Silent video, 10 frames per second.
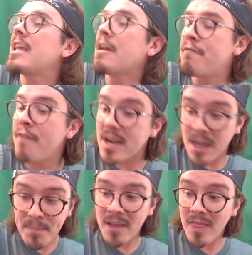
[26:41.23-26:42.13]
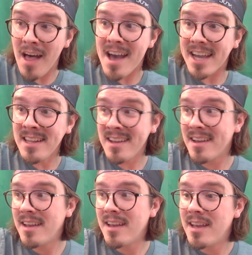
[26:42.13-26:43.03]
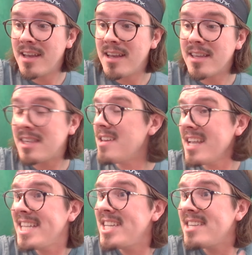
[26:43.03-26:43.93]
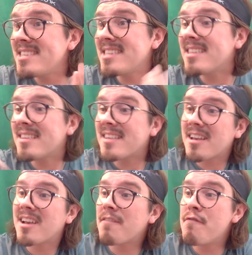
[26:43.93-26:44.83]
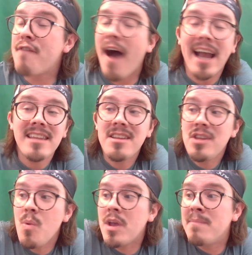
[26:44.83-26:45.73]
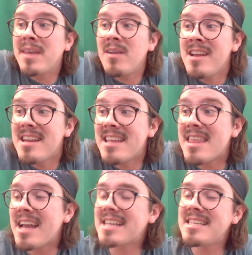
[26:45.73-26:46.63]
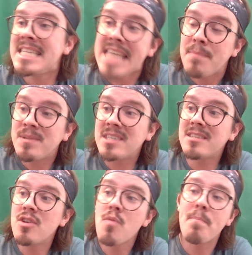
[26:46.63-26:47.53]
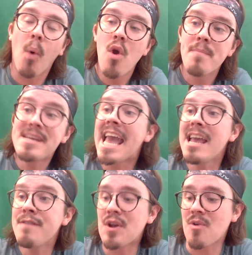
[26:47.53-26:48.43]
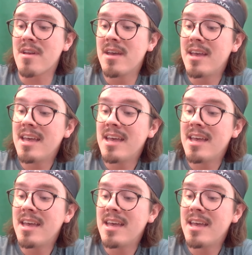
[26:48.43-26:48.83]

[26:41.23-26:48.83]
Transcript: You fuck up online, you can just find a new community that accepts your poor behavior,